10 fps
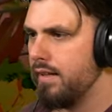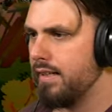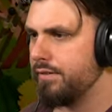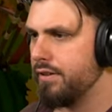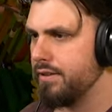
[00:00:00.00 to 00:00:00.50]

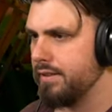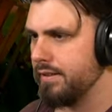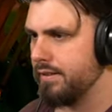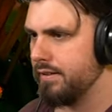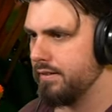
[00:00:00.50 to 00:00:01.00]
That's very
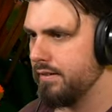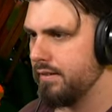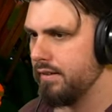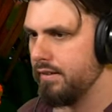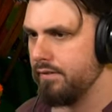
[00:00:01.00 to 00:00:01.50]
sus
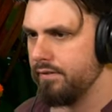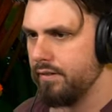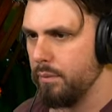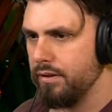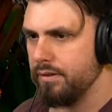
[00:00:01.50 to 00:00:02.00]

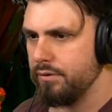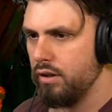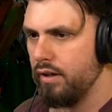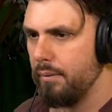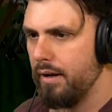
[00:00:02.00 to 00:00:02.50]
we need some...
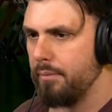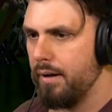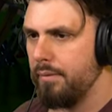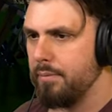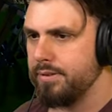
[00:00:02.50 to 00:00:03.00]
Okay, I'm,
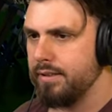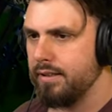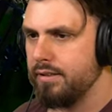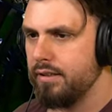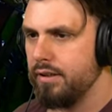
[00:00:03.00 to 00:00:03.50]
I'm, I'm stuck.
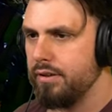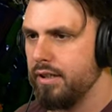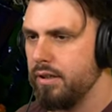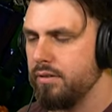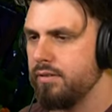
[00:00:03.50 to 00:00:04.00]
Oh,
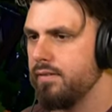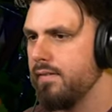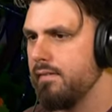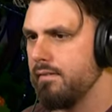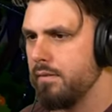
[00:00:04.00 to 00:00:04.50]
no.
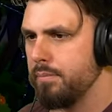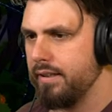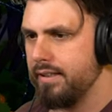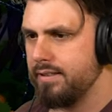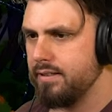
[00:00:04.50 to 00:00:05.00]

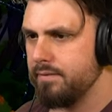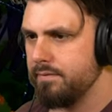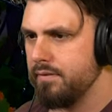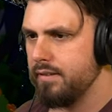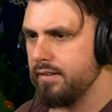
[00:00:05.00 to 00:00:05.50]
Please.
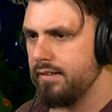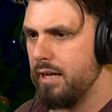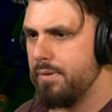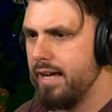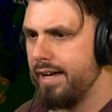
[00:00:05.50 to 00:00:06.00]

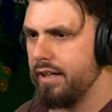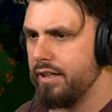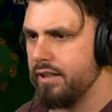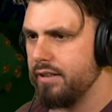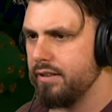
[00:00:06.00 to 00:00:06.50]
Let me out of
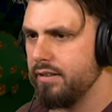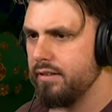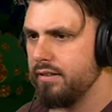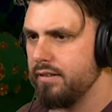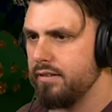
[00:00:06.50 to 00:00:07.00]
here.
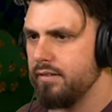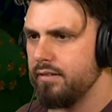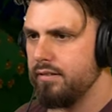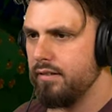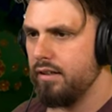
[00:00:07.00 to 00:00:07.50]

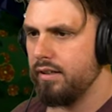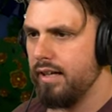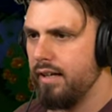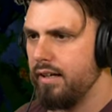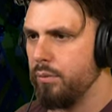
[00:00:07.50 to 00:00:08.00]

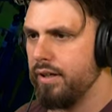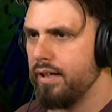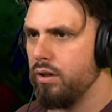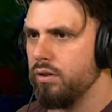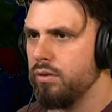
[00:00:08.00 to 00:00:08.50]
Okay, we gotta
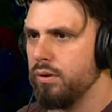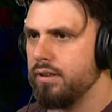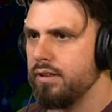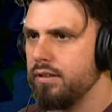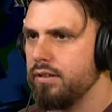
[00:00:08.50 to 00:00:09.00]
go... What
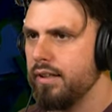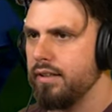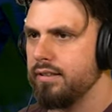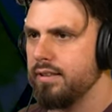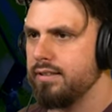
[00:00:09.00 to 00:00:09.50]
the? Hey,
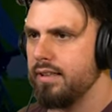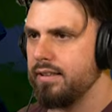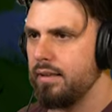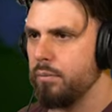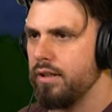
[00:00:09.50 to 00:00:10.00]
it's, it's
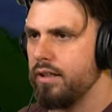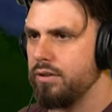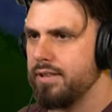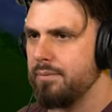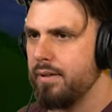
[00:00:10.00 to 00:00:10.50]
nighttime. We gotta go
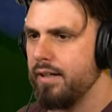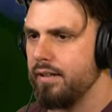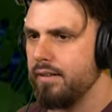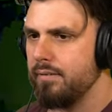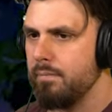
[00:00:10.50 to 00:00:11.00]
save my,
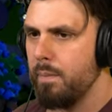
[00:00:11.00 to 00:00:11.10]
uh...